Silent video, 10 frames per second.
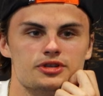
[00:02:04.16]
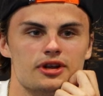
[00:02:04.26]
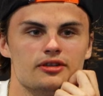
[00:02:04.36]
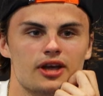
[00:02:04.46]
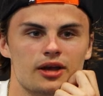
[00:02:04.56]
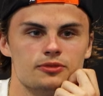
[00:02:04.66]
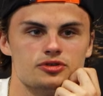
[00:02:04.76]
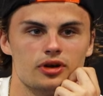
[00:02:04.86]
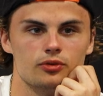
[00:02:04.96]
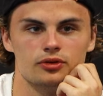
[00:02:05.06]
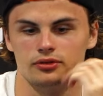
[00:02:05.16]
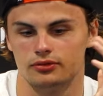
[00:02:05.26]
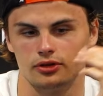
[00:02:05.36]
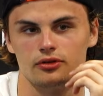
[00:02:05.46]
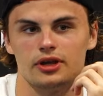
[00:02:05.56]
at a time, so I wouldn't,
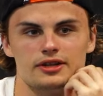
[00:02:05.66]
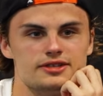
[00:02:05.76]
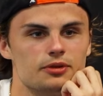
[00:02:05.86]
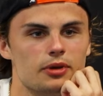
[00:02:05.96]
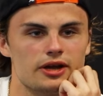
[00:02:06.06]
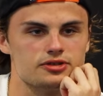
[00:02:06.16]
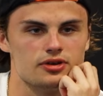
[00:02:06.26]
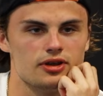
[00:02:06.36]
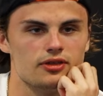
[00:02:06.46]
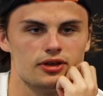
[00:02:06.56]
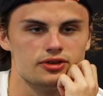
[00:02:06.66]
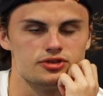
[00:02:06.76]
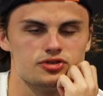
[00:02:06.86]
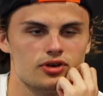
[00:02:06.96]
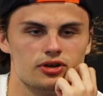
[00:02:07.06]
you know, get setbacks or anything, and
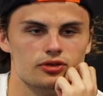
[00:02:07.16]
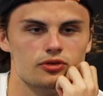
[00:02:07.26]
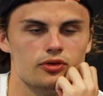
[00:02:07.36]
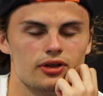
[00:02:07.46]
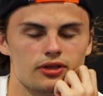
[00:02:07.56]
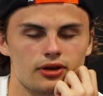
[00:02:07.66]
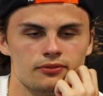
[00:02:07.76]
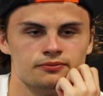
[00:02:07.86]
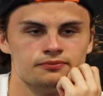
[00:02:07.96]
just try to do the right thing.